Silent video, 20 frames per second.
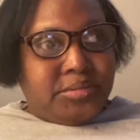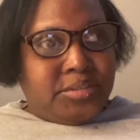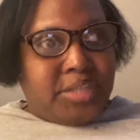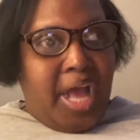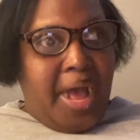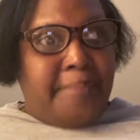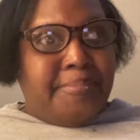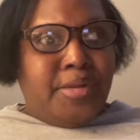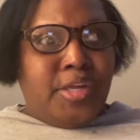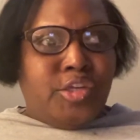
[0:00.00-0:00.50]

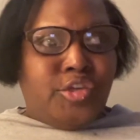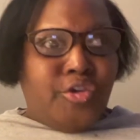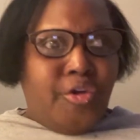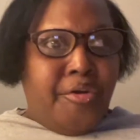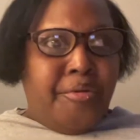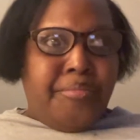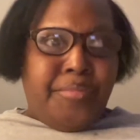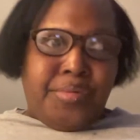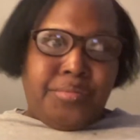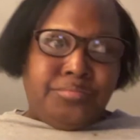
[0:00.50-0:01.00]
I'm
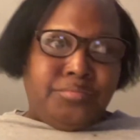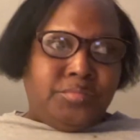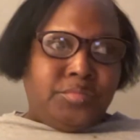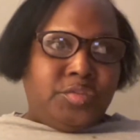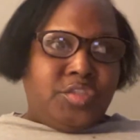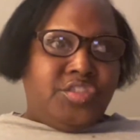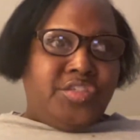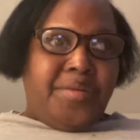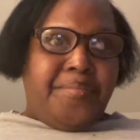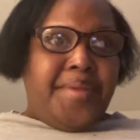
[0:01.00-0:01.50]
determined
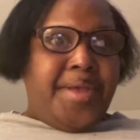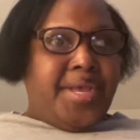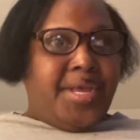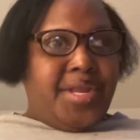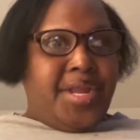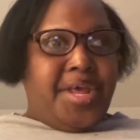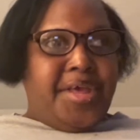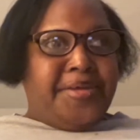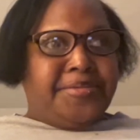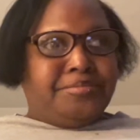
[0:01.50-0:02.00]
to make it
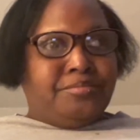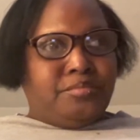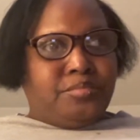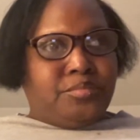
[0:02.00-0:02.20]
in.